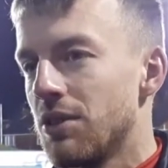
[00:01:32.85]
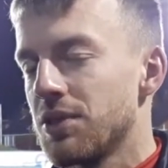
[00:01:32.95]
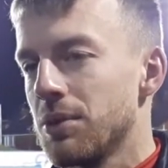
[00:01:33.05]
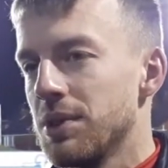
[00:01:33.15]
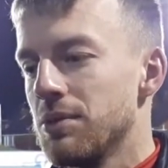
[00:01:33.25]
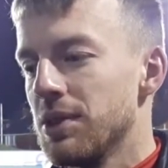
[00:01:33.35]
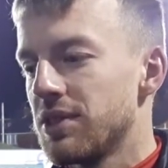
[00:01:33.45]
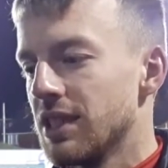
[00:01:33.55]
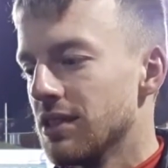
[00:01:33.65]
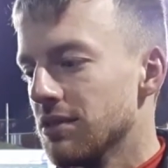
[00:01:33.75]
Obviously, we, we
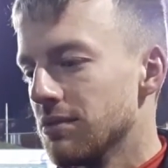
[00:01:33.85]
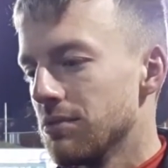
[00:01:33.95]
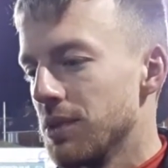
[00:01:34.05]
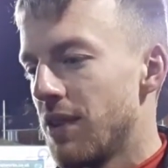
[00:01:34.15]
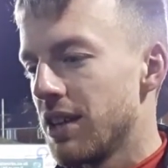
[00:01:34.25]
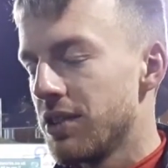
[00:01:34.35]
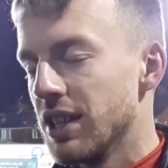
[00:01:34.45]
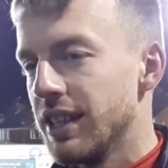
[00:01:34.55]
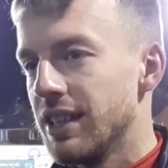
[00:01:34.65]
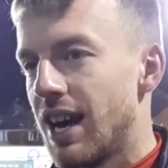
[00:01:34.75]
still we value the
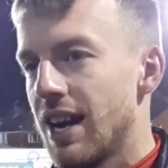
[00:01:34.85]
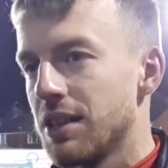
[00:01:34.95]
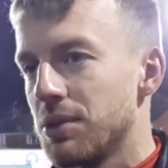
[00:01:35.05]
league highly.